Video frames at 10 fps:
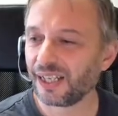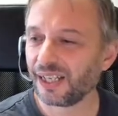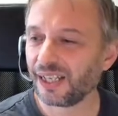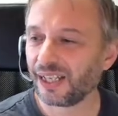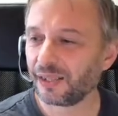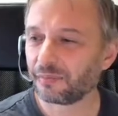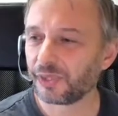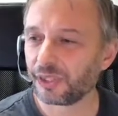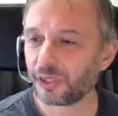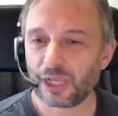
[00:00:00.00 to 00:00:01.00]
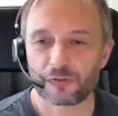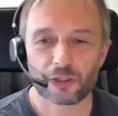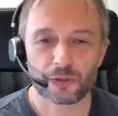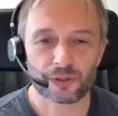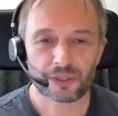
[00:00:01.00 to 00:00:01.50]
Good
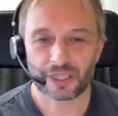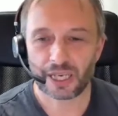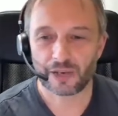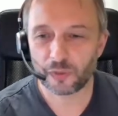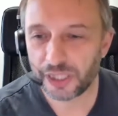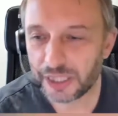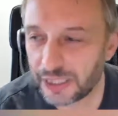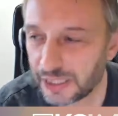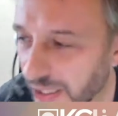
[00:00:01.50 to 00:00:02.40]
afternoon, everybody.